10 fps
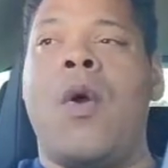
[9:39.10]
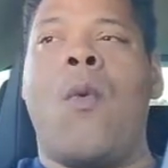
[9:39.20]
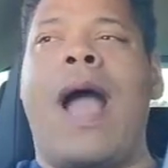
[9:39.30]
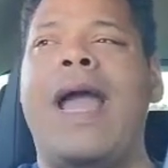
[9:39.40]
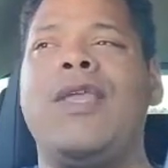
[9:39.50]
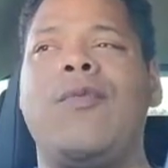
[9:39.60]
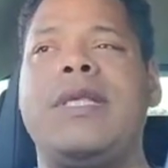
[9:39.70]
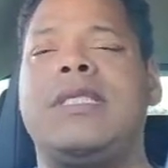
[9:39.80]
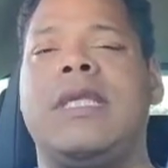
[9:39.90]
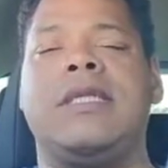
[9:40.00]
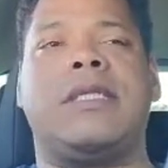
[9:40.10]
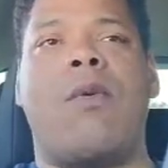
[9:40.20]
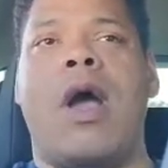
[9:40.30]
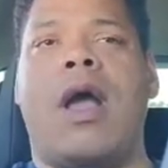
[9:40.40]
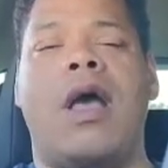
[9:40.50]
why are you be sitting
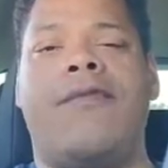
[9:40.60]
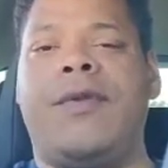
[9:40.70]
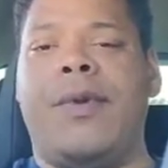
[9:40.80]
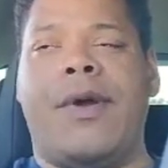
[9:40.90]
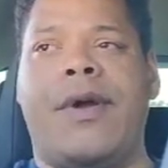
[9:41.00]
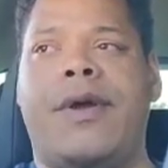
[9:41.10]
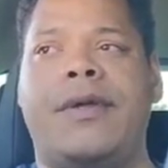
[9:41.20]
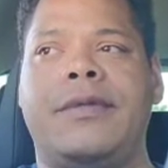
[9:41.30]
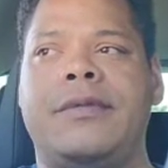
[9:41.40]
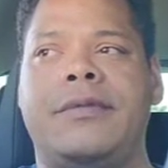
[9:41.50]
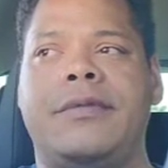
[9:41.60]
so uncomfortable, girl?